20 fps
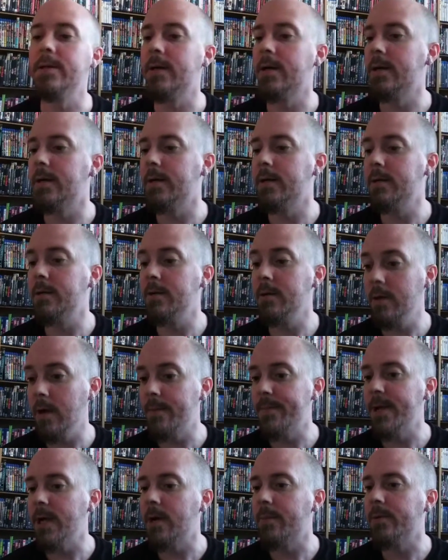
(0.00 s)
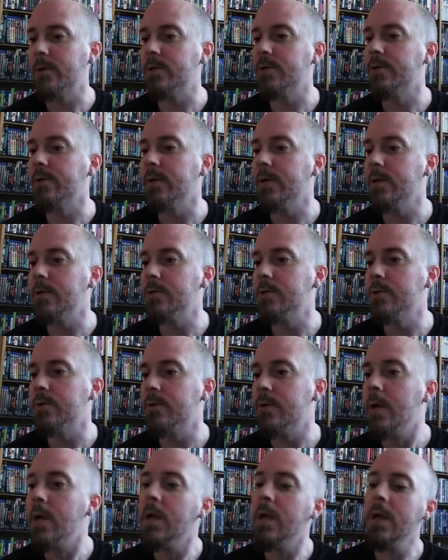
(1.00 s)
got my opportunity
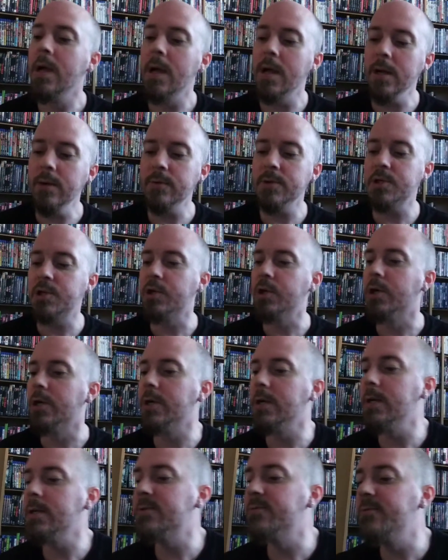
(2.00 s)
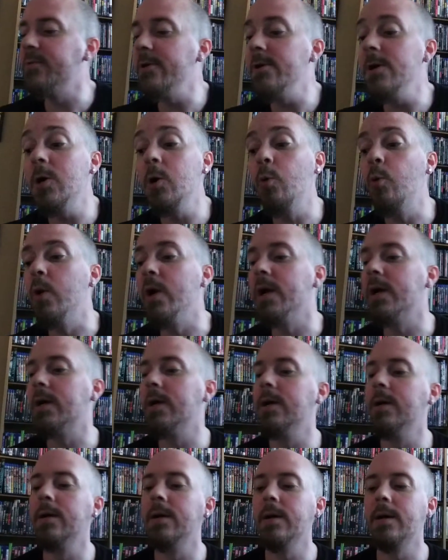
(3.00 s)
to. And it was good. It's very
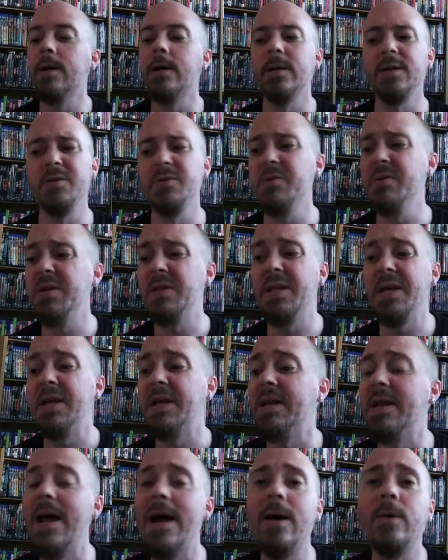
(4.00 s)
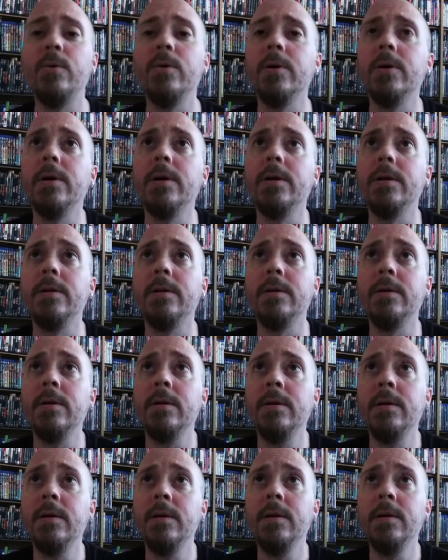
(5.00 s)
quick. It's only like an hour and...
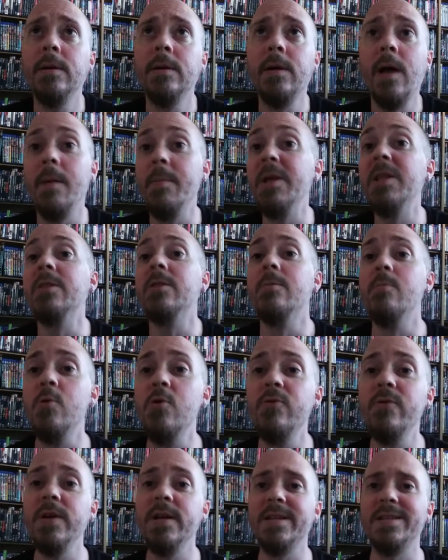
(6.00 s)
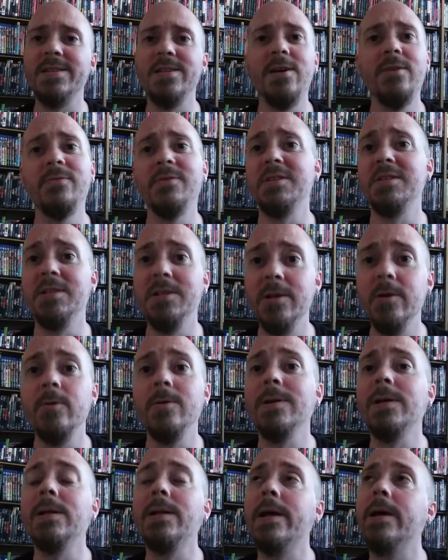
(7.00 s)
I mean, the movie itself is
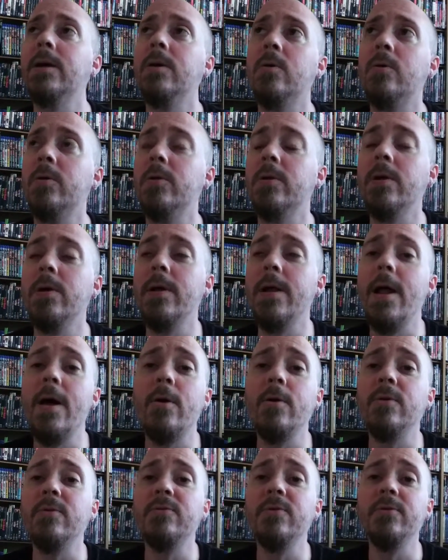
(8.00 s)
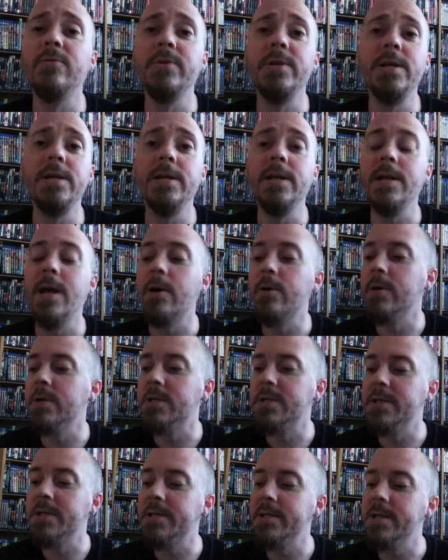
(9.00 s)
literally like an hour and 15, an hour and
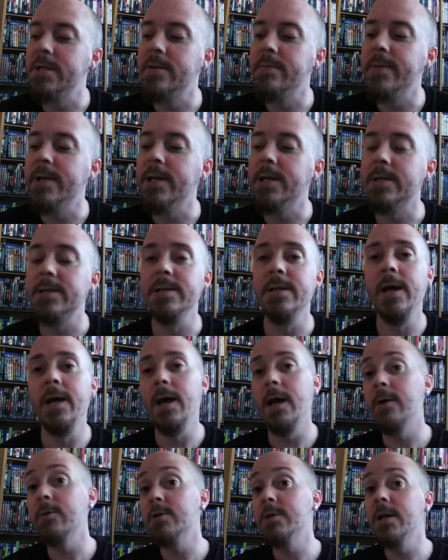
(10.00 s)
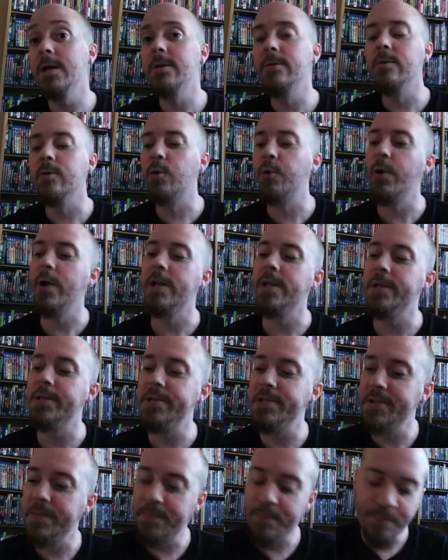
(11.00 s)
16 minutes outside of the
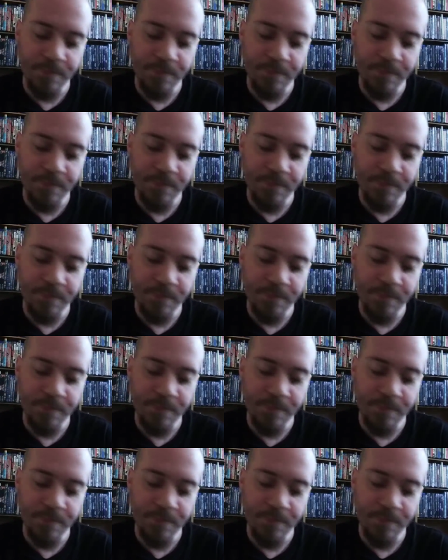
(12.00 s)
credits.